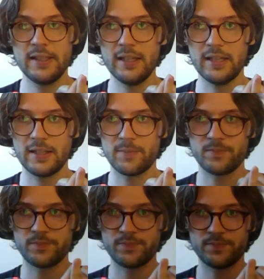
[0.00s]

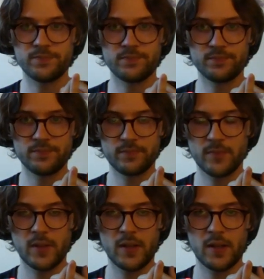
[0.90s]
I
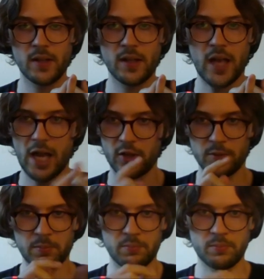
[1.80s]
got
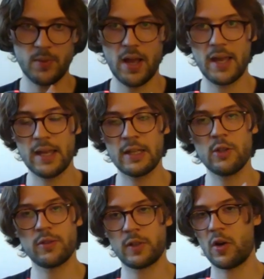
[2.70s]
a
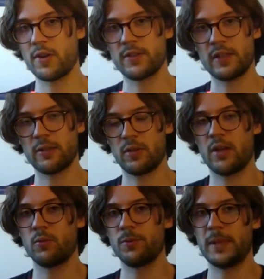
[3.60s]
lot of cards that I would be